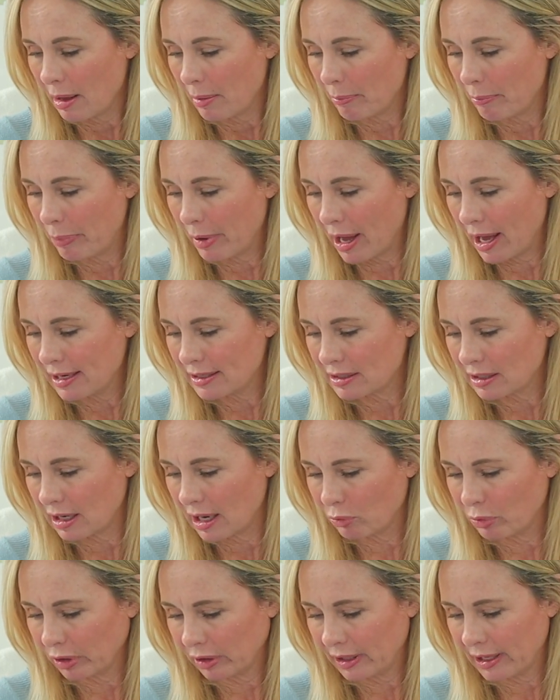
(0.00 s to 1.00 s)
but
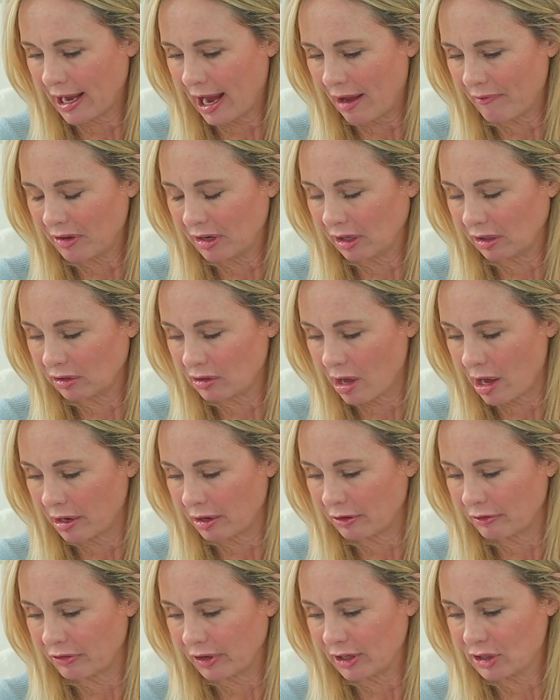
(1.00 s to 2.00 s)
really having a lot
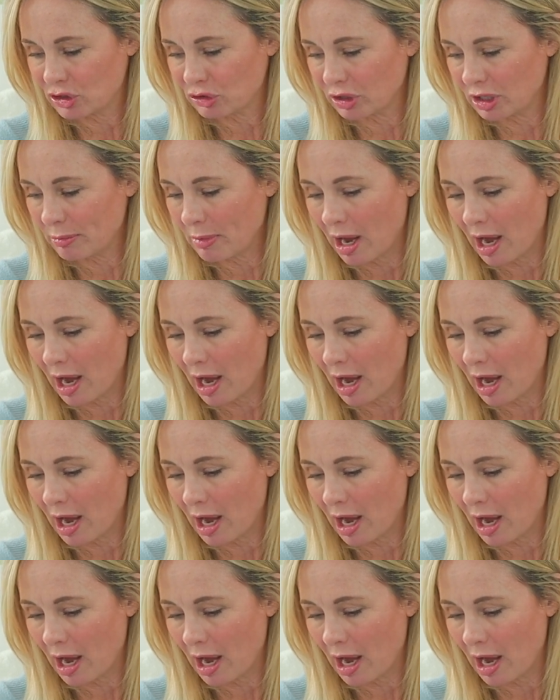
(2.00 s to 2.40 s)
of extreme